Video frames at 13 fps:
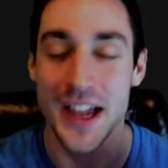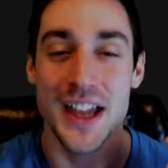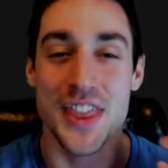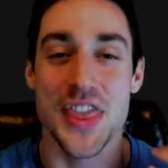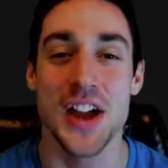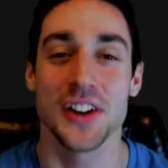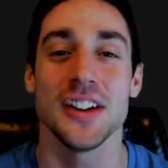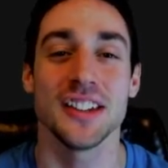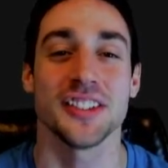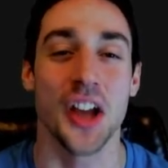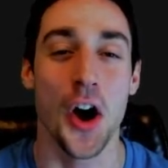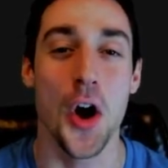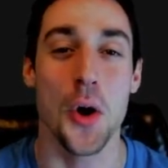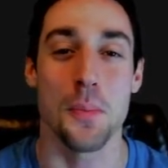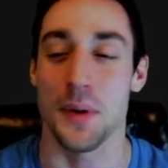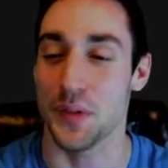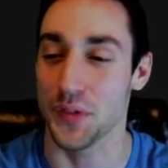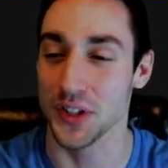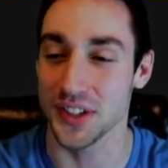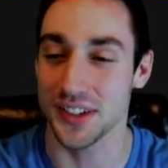There is hope
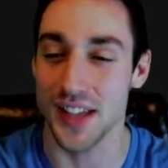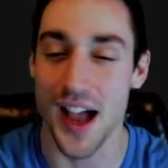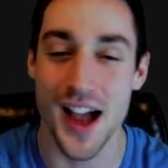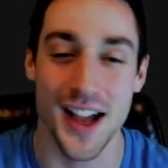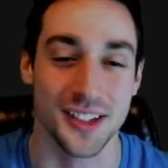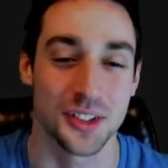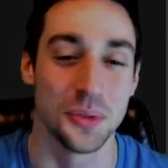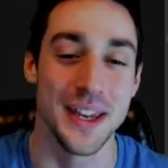for stocks.